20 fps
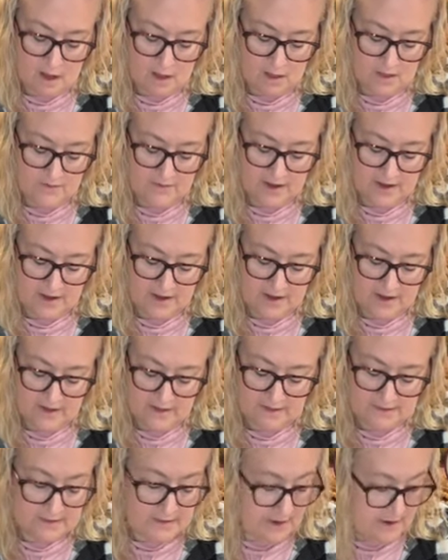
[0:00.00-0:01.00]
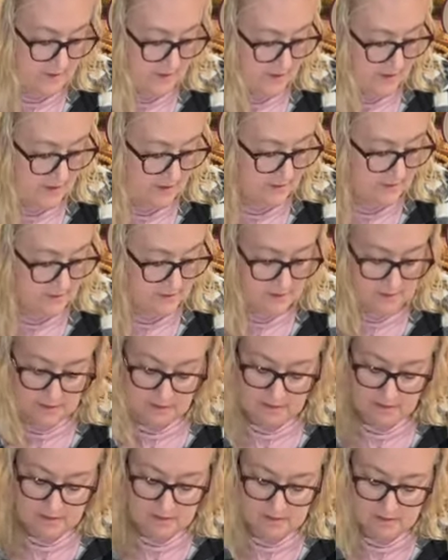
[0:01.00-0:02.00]
All of our kits have this
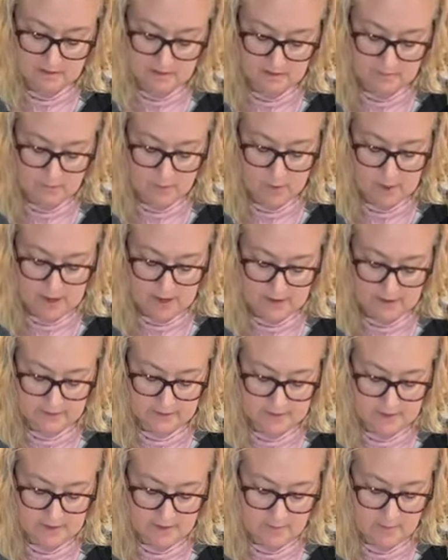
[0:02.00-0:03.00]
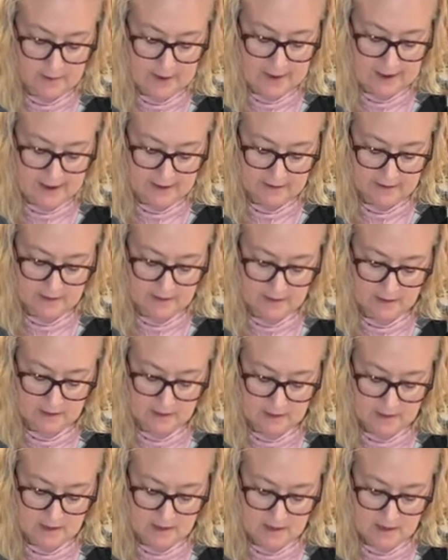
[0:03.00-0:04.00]
product on the back,
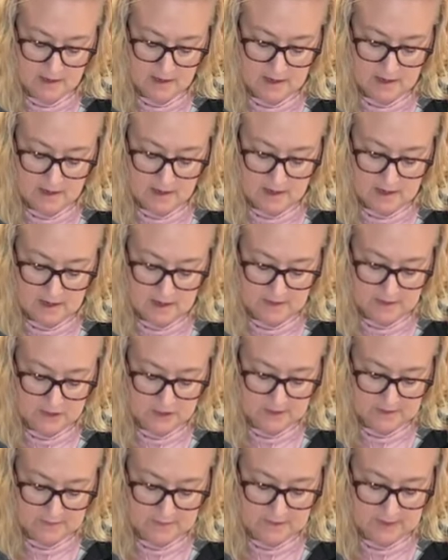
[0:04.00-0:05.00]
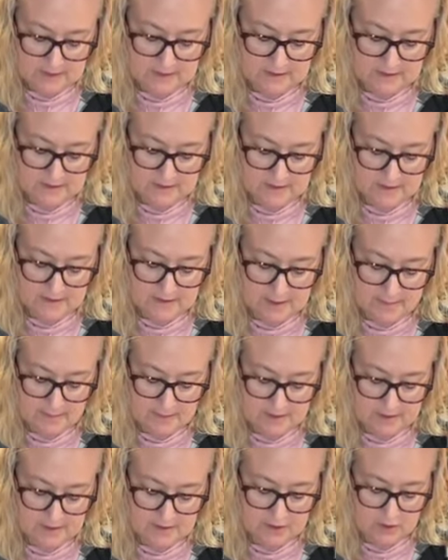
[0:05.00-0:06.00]
and it just makes
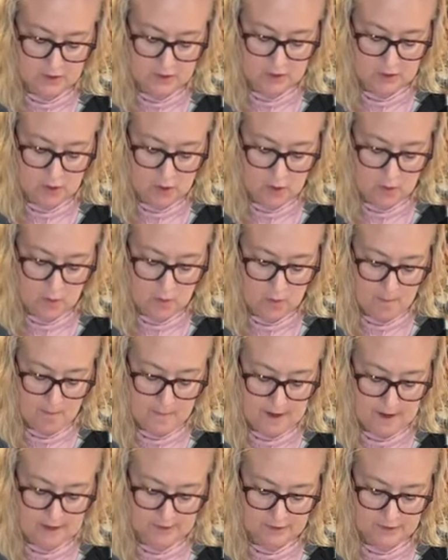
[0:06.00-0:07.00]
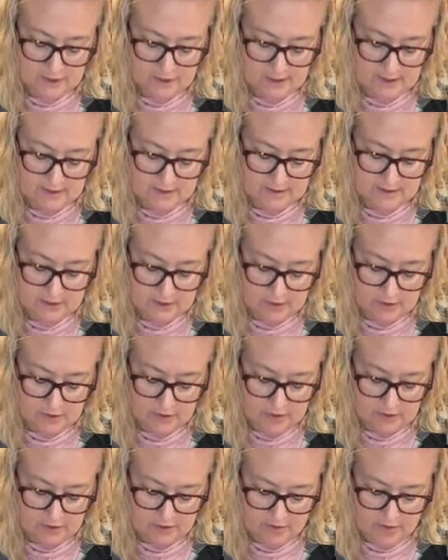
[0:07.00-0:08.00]
assembly so much
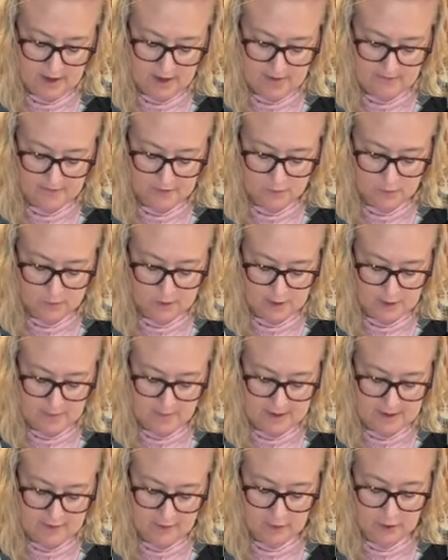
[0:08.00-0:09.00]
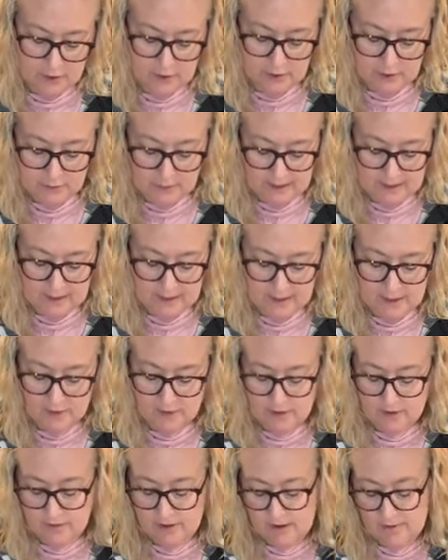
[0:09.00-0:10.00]
easier. You don't have to worry about
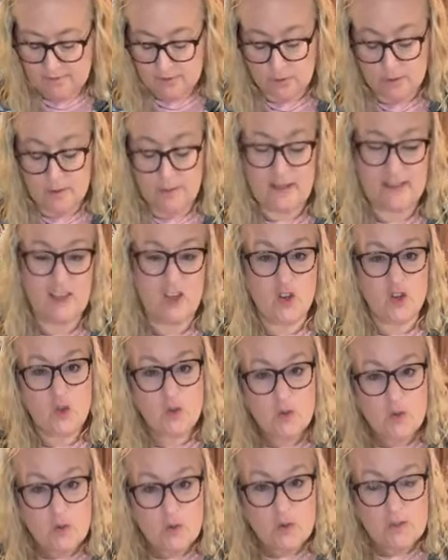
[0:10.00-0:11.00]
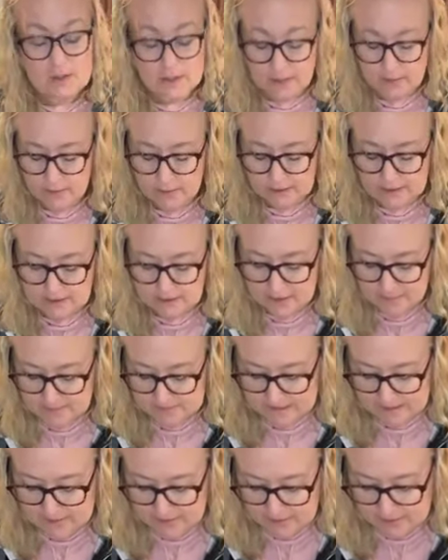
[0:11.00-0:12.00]
gluing. You don't have to worry about the ooze that always
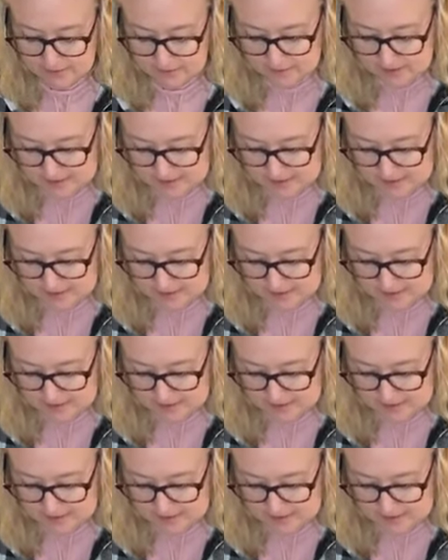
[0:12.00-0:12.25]
comes out